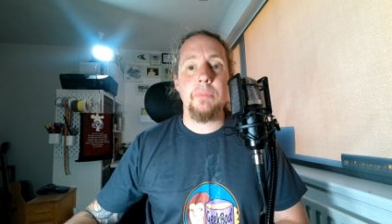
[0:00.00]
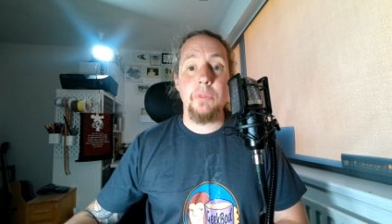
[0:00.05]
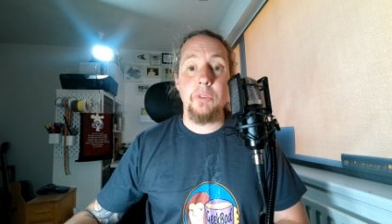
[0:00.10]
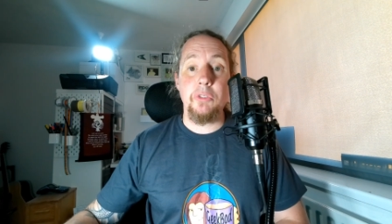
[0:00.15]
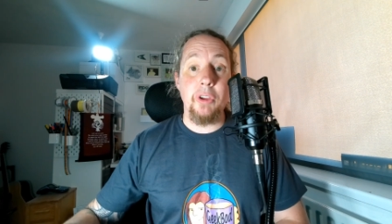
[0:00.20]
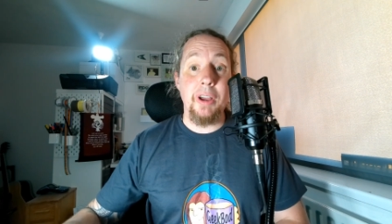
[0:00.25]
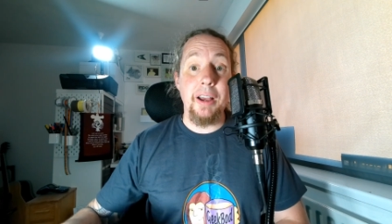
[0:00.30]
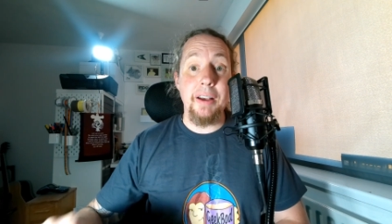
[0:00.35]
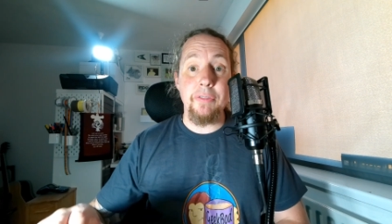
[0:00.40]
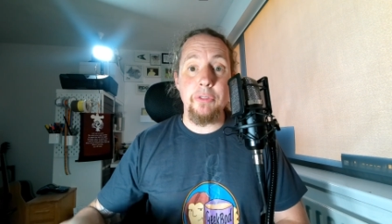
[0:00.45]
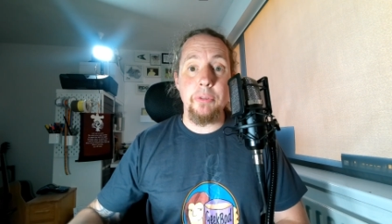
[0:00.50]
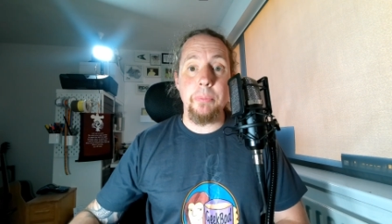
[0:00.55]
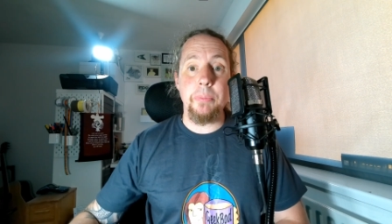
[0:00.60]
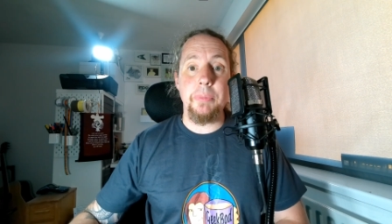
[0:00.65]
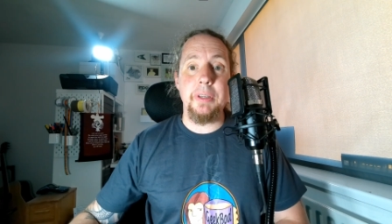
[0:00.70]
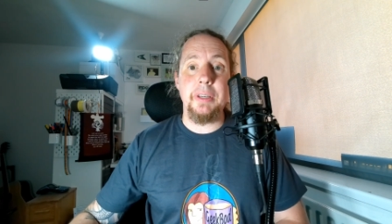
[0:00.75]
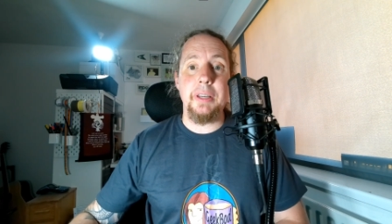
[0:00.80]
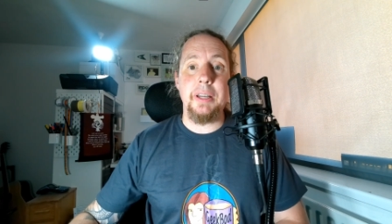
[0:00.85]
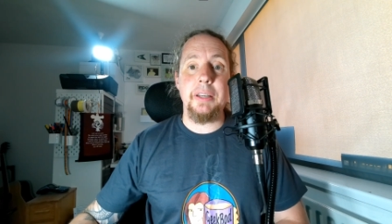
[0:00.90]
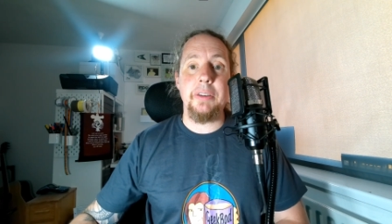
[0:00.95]
So have
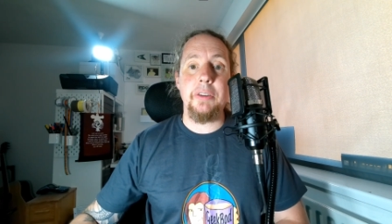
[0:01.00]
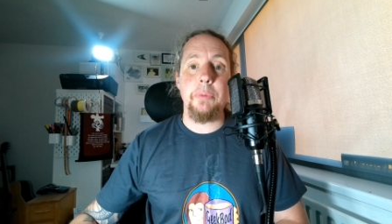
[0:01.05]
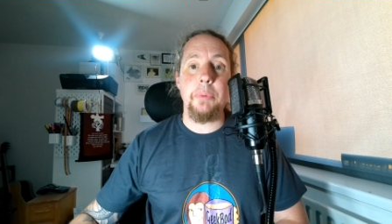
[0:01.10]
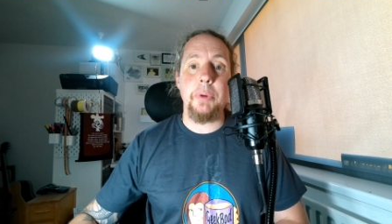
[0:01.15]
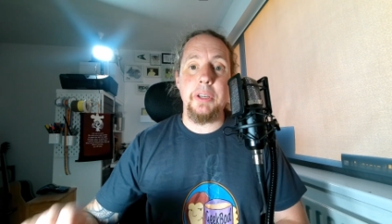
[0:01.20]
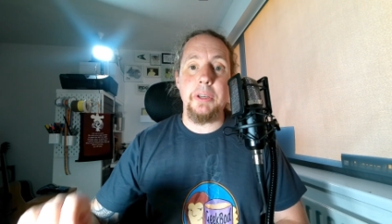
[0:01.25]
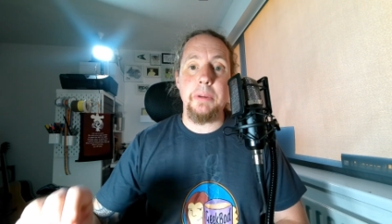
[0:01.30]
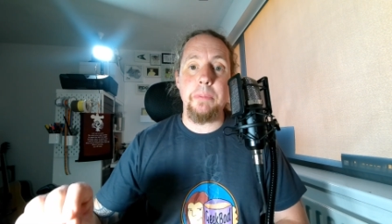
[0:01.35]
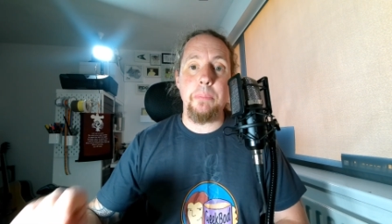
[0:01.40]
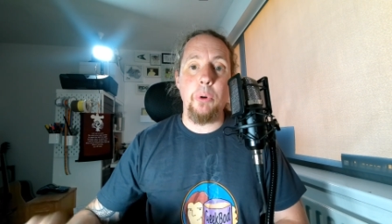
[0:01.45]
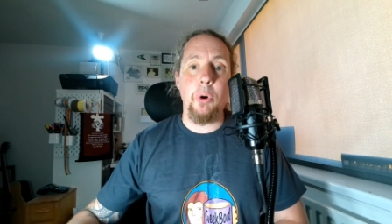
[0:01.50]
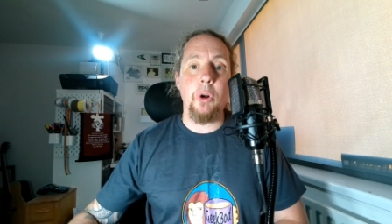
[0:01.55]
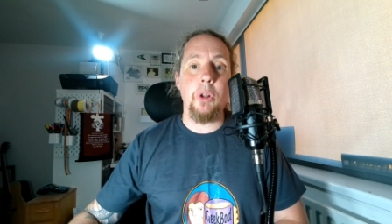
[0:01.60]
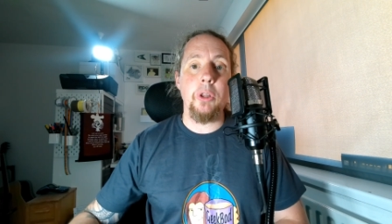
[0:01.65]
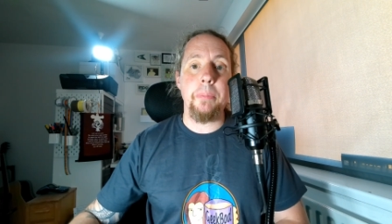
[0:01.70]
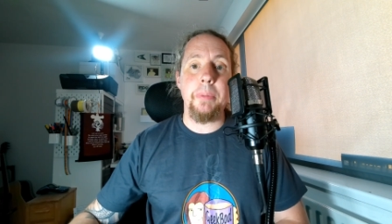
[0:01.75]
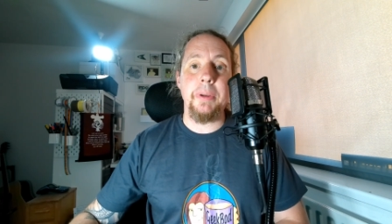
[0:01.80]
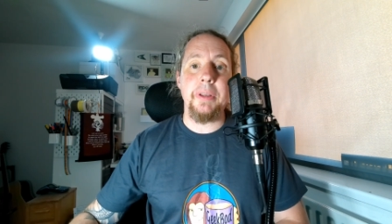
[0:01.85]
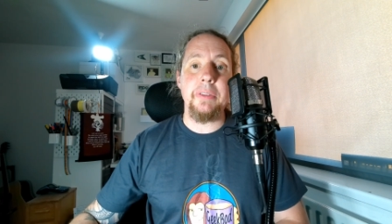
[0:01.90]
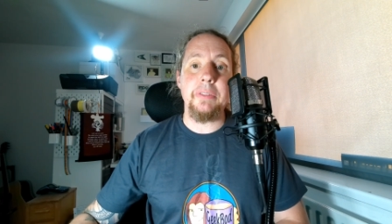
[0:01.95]
something handy where you can put all
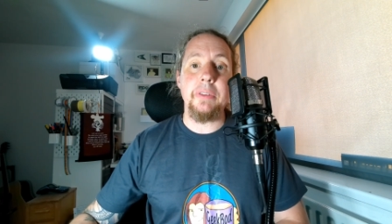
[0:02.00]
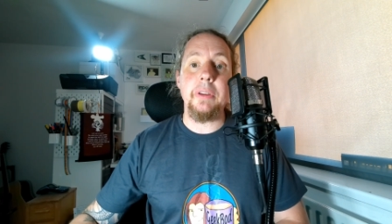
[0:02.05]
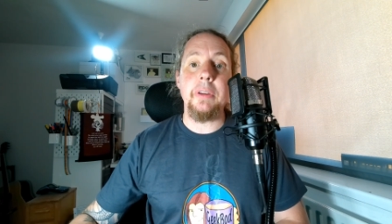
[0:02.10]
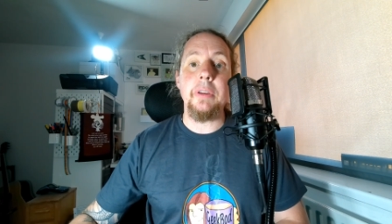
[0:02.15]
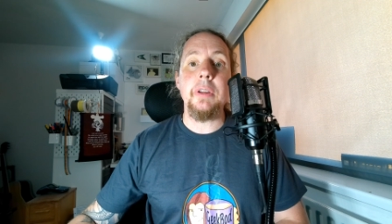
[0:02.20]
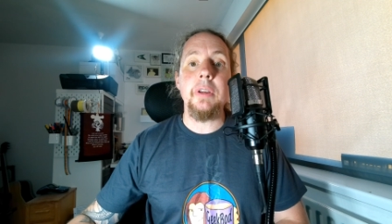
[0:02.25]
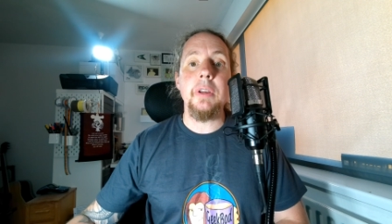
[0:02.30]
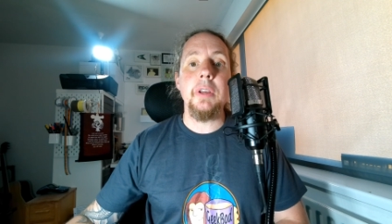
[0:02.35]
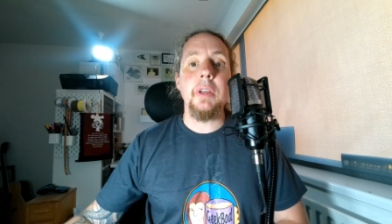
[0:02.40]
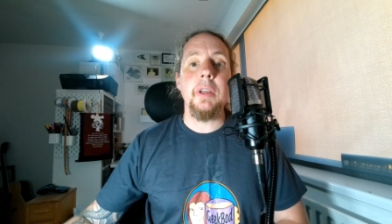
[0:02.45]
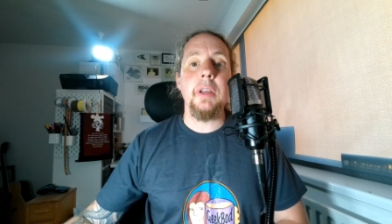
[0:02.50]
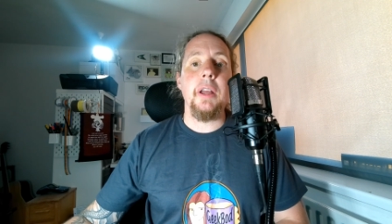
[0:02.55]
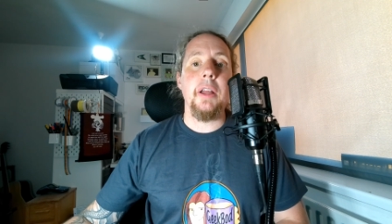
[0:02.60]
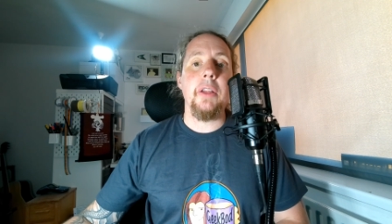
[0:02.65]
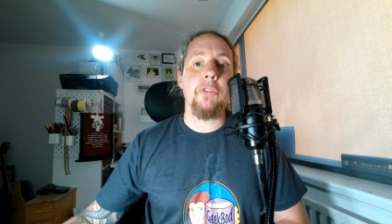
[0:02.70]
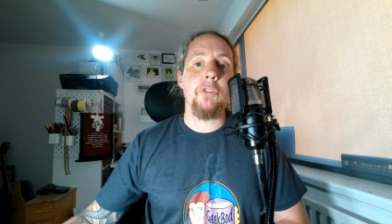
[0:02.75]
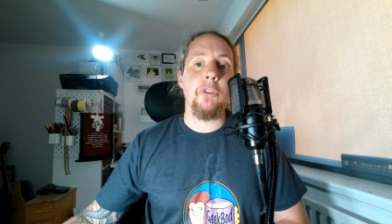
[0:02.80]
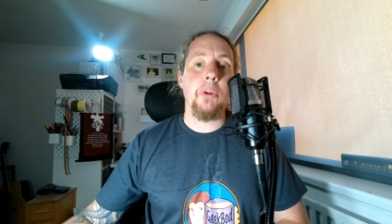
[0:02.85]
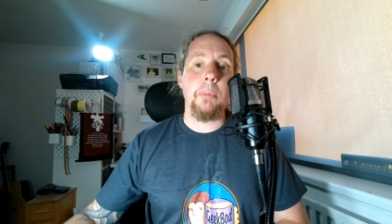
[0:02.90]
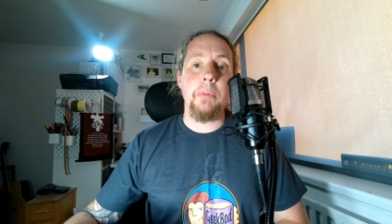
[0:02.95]
the bits in
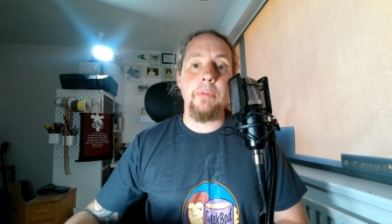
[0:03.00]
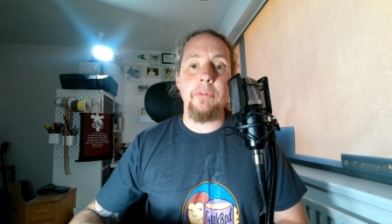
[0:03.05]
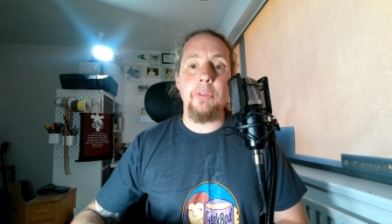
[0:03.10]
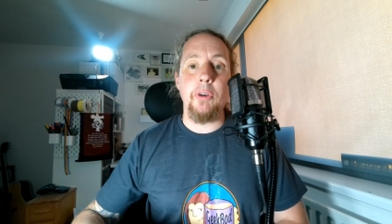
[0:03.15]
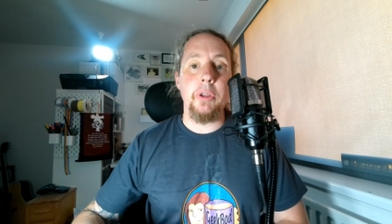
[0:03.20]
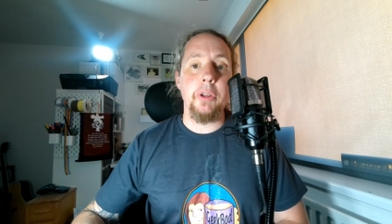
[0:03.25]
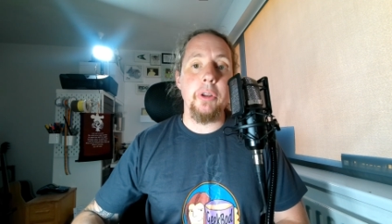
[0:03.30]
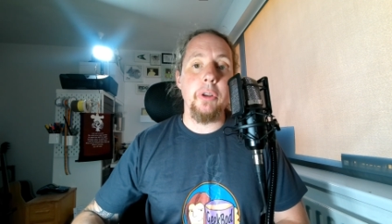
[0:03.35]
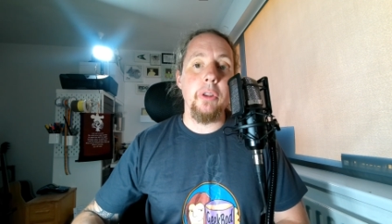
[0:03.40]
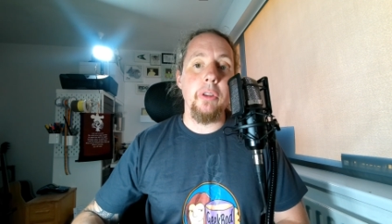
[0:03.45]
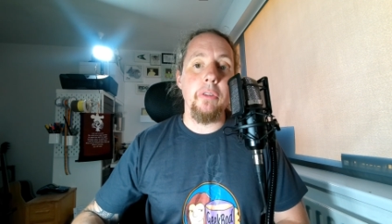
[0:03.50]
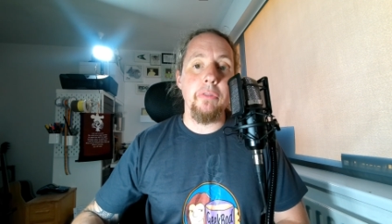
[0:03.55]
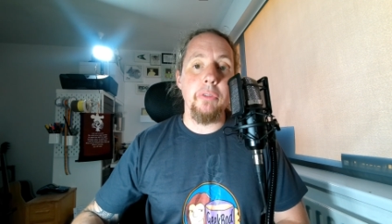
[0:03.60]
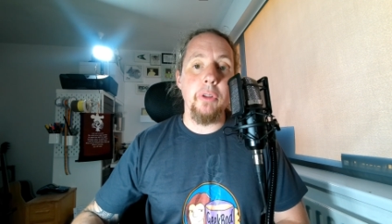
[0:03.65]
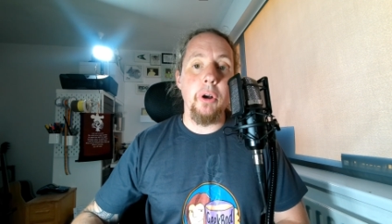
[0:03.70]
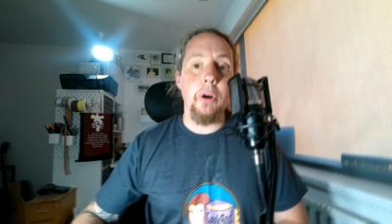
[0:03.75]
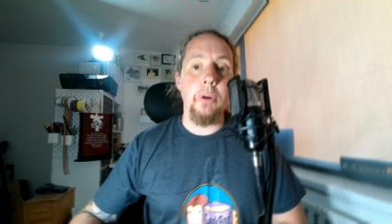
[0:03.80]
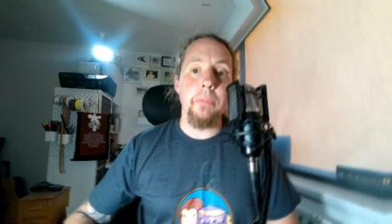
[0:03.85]
and stop them falling on the floor.